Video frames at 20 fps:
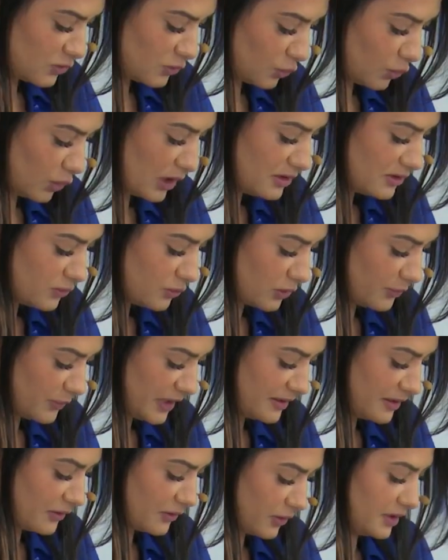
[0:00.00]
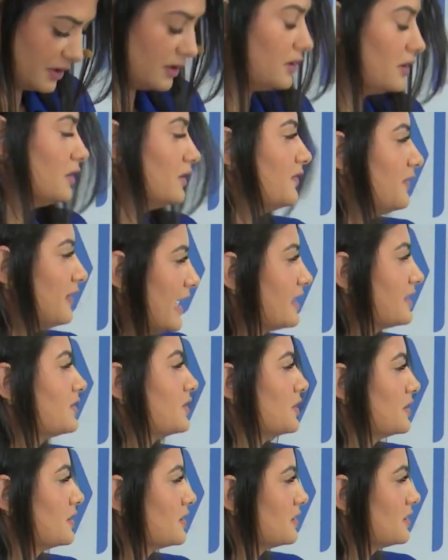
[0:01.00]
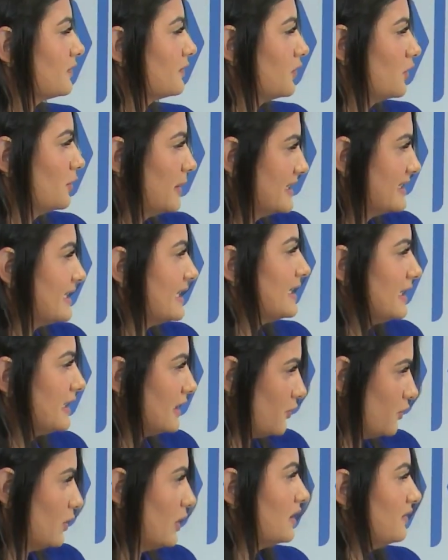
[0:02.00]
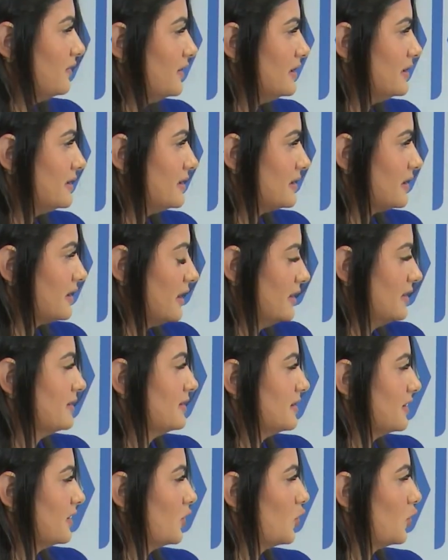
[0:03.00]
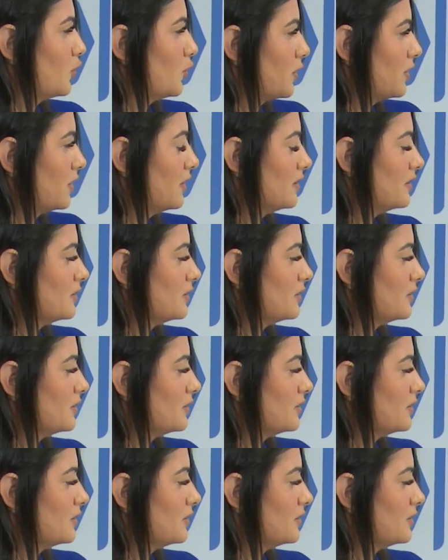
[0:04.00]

what will be the critical factors for maintaining relevance and growth, in